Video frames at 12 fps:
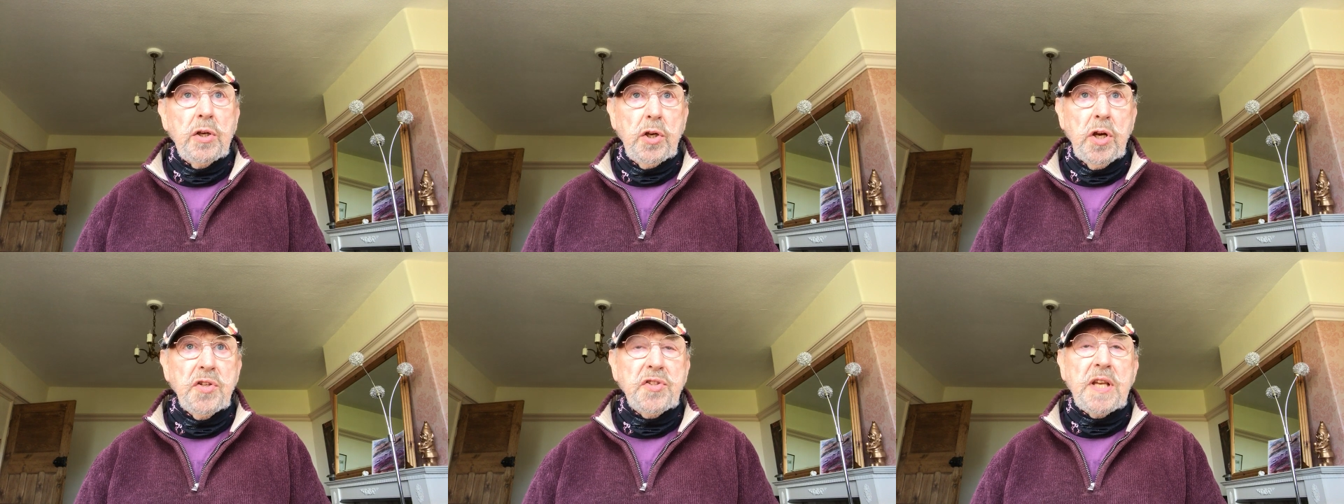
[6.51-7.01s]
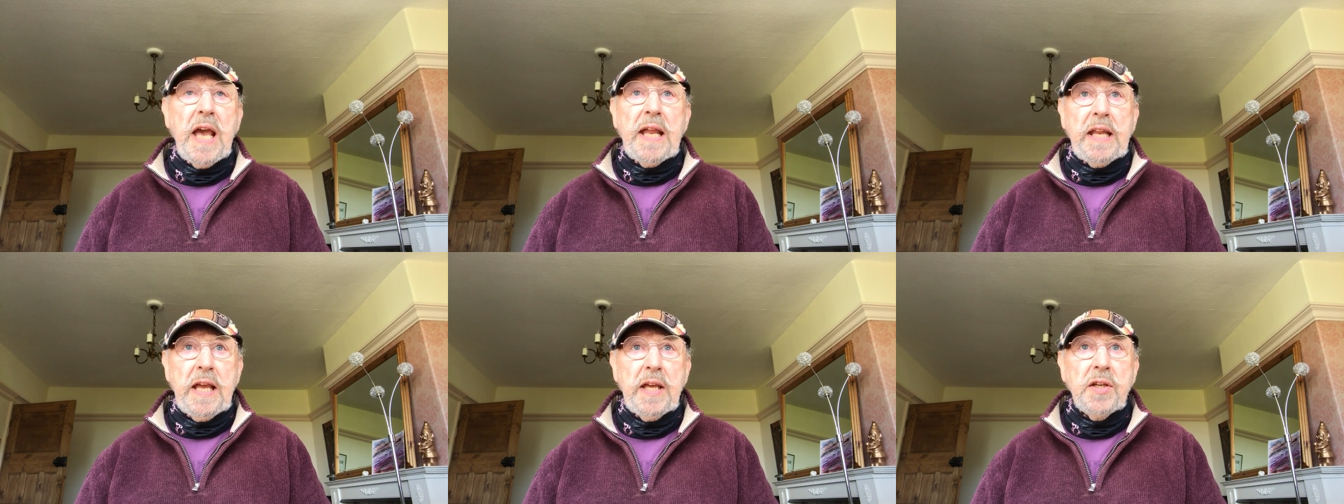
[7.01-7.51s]
just
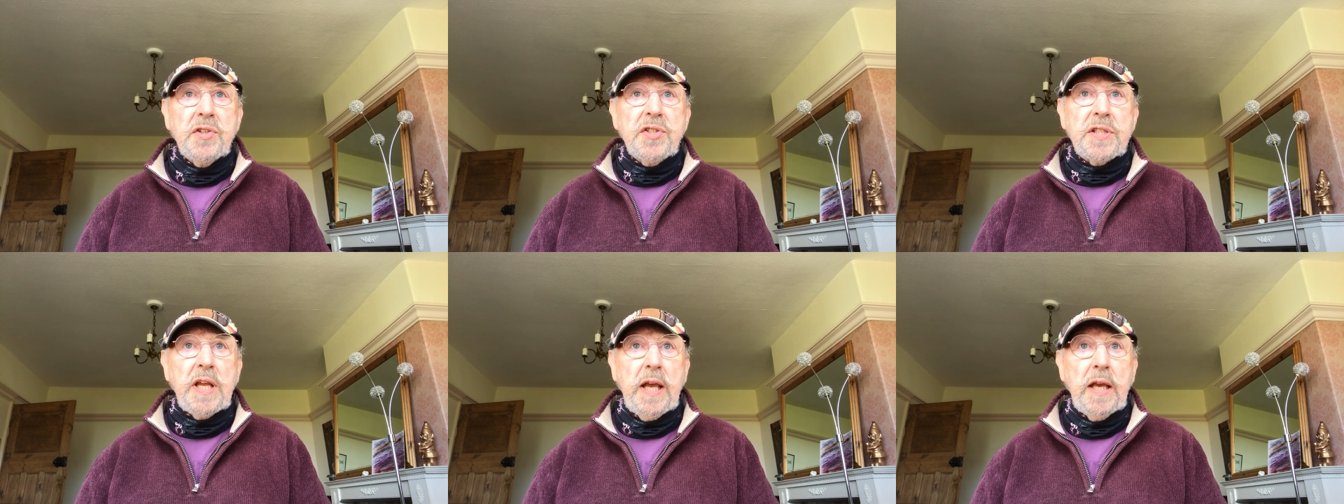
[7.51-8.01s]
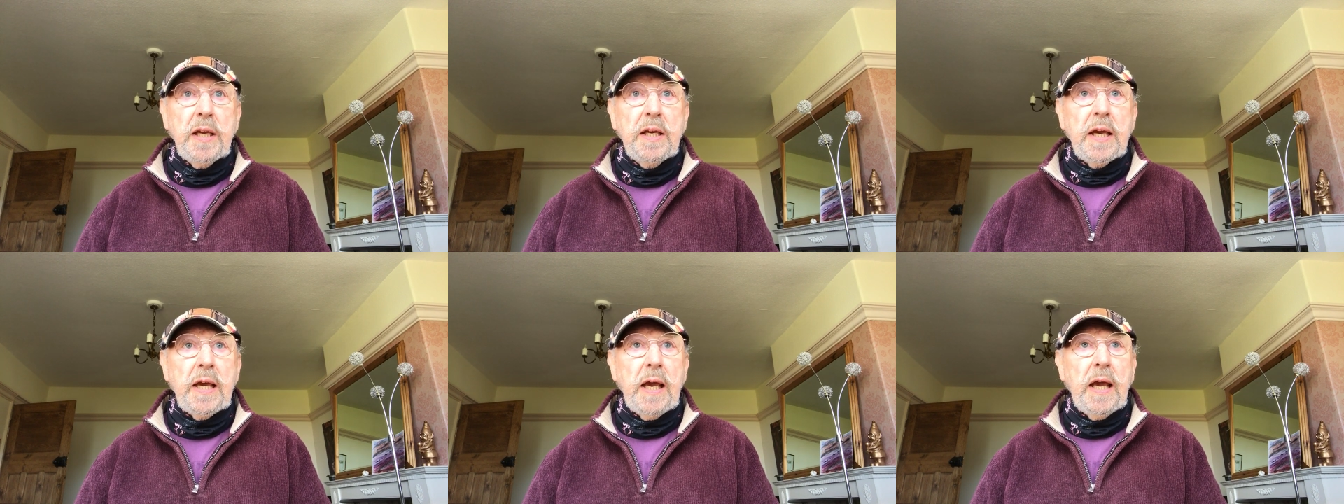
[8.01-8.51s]
getting
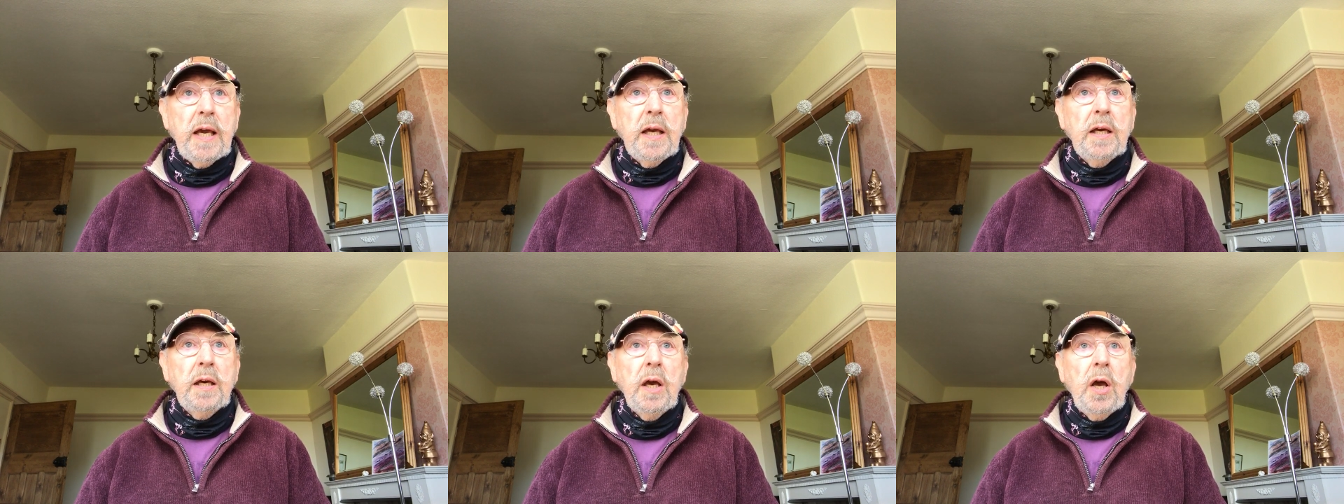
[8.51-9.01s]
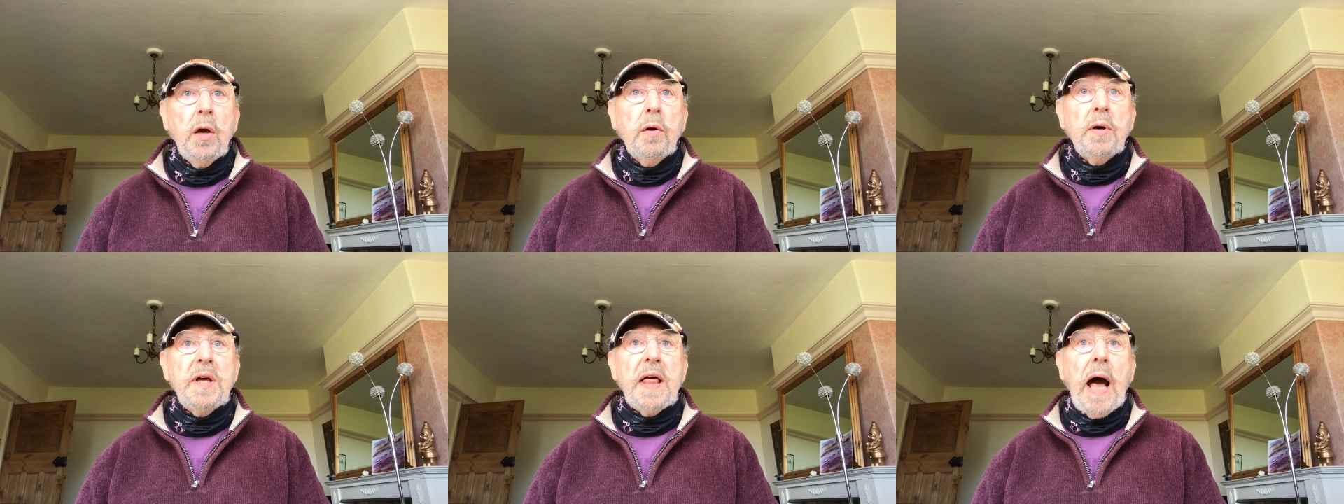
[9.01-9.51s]
stinking
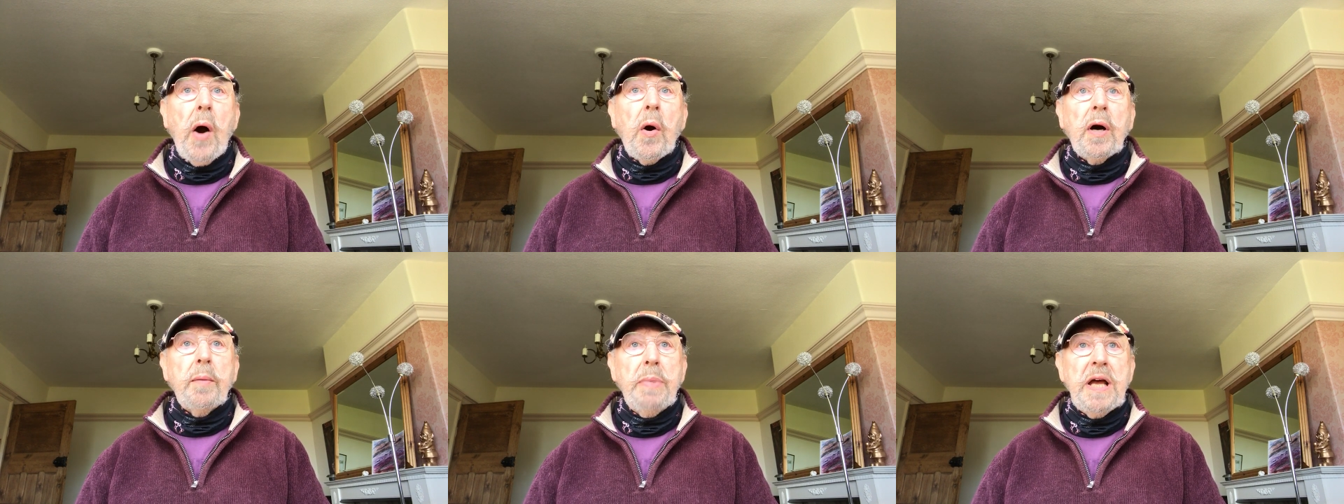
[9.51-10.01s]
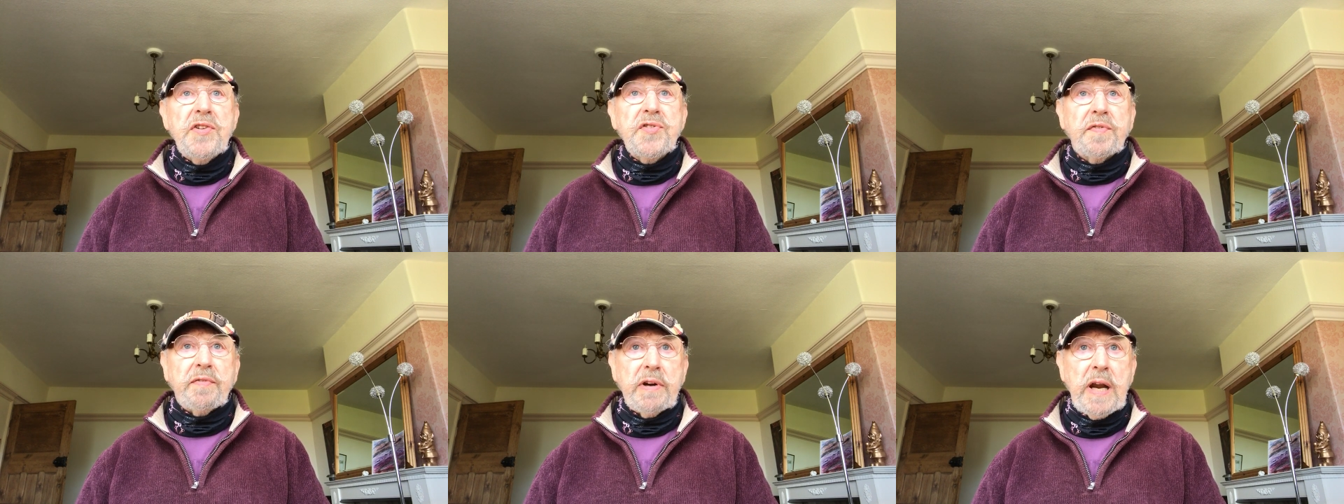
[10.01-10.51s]
with our
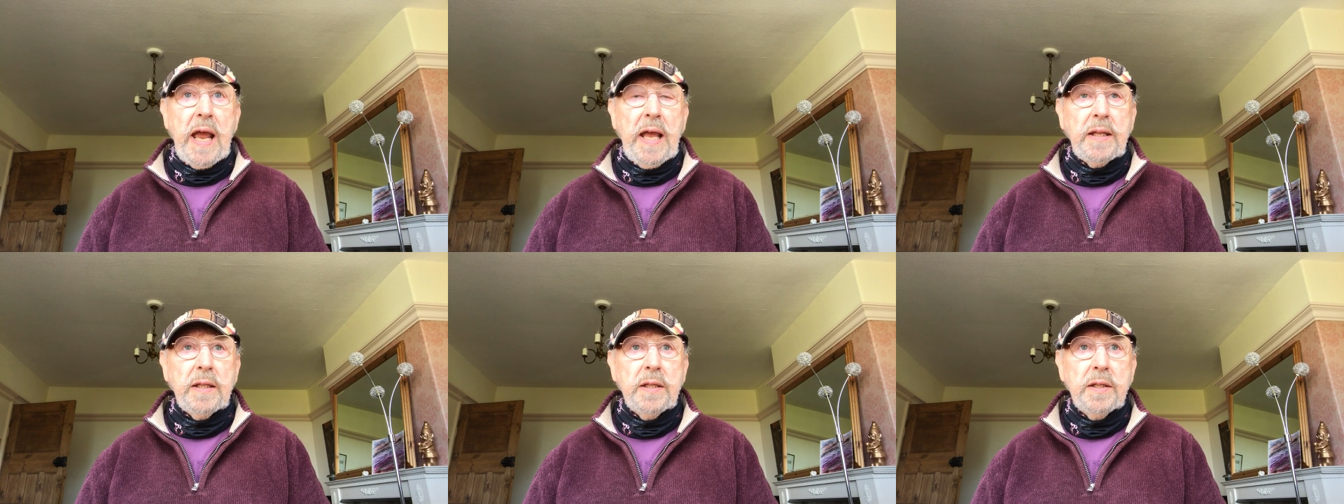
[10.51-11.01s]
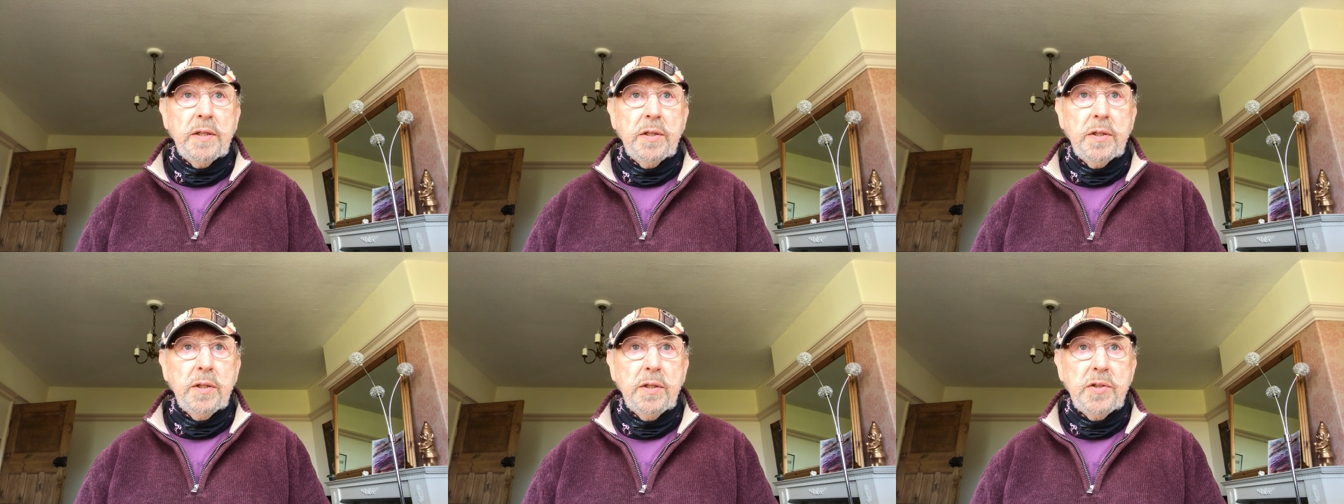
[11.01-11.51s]
best
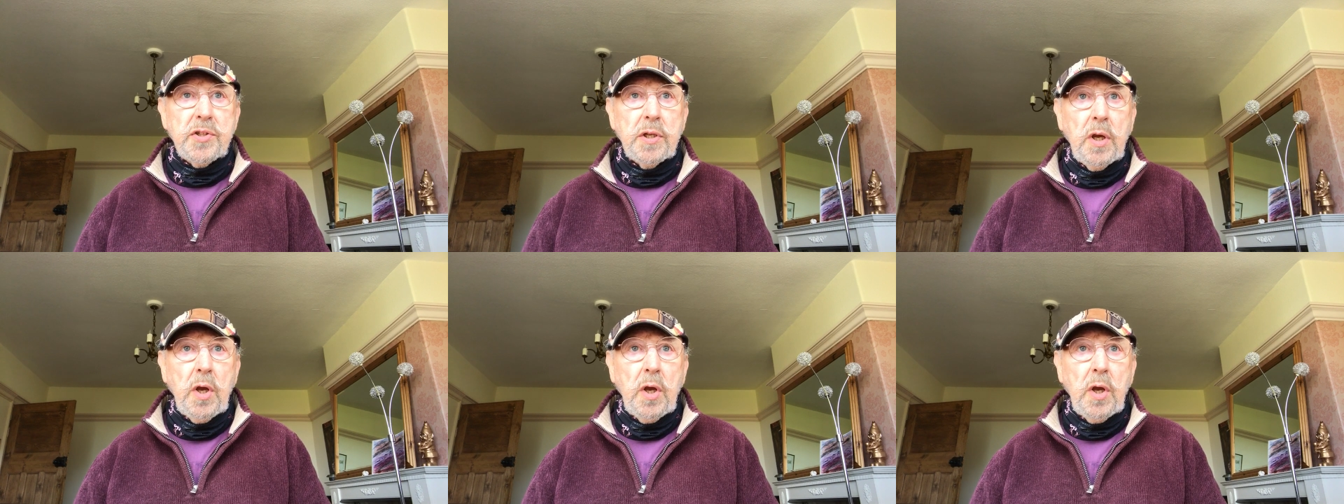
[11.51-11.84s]
friends.